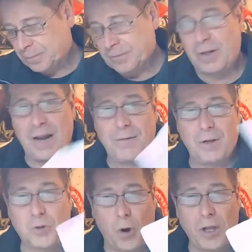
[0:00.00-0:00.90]
you're going to have a
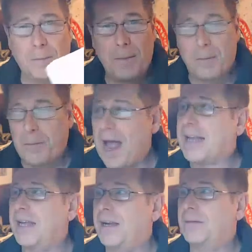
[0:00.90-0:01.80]
little toilet paper
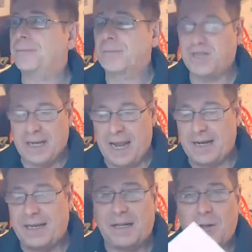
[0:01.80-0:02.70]
pack in it.
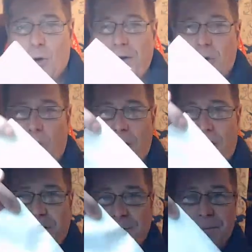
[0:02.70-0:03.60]
Again, get the one
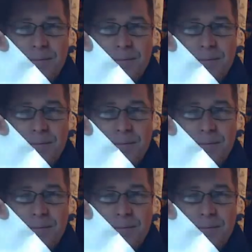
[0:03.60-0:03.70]
corner.